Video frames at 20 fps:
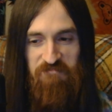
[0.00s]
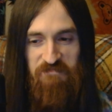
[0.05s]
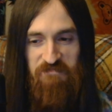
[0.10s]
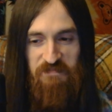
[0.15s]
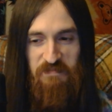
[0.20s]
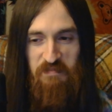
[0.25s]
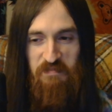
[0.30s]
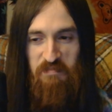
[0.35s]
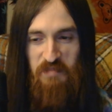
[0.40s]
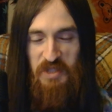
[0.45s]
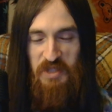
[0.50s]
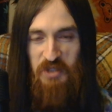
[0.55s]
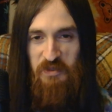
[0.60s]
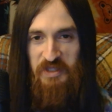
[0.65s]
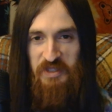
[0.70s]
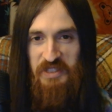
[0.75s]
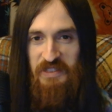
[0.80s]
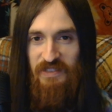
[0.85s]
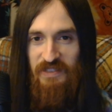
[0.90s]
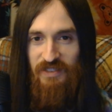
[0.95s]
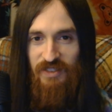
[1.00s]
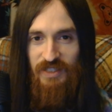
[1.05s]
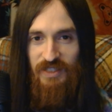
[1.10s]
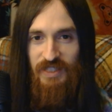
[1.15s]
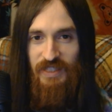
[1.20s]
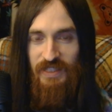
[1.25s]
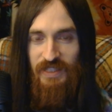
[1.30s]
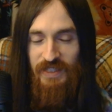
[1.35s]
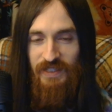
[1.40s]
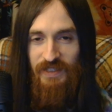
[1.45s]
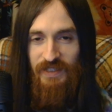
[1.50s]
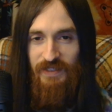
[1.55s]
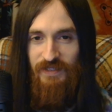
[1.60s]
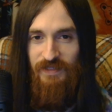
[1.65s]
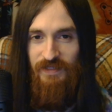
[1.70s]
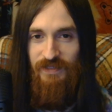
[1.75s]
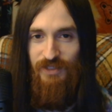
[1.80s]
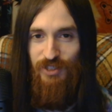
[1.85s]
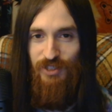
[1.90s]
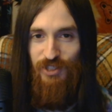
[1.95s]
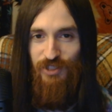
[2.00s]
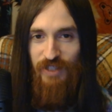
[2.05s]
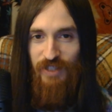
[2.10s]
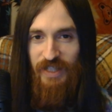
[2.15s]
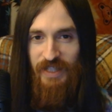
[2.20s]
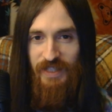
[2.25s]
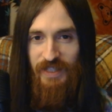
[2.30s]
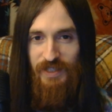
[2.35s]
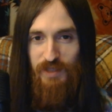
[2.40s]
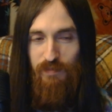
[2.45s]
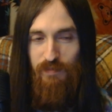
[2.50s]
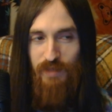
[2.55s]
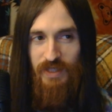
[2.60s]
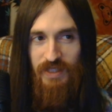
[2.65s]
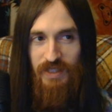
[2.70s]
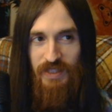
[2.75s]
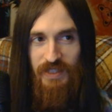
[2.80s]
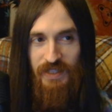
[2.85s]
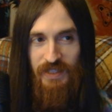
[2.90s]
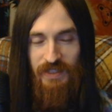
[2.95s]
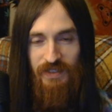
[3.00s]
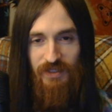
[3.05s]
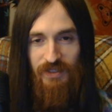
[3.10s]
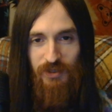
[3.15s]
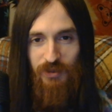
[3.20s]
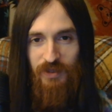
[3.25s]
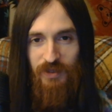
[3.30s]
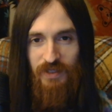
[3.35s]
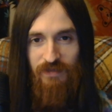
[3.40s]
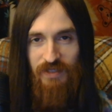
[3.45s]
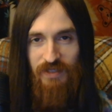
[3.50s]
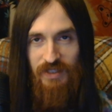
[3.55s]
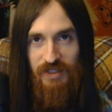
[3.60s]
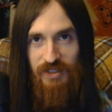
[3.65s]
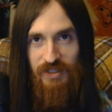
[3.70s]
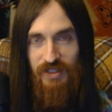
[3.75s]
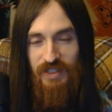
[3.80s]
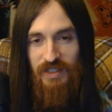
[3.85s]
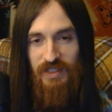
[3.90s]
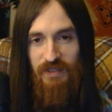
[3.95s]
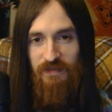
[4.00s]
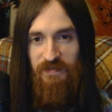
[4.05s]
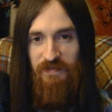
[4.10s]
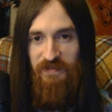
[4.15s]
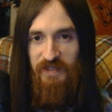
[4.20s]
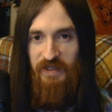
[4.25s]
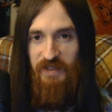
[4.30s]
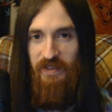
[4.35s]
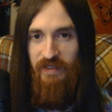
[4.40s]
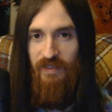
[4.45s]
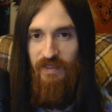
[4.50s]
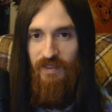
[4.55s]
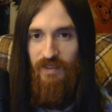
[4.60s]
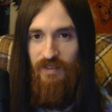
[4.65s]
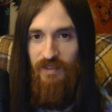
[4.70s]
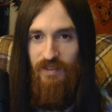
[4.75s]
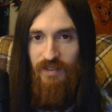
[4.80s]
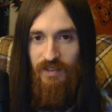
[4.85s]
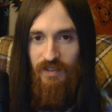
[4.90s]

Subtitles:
mutant-looking strange beings who live in a city of filth,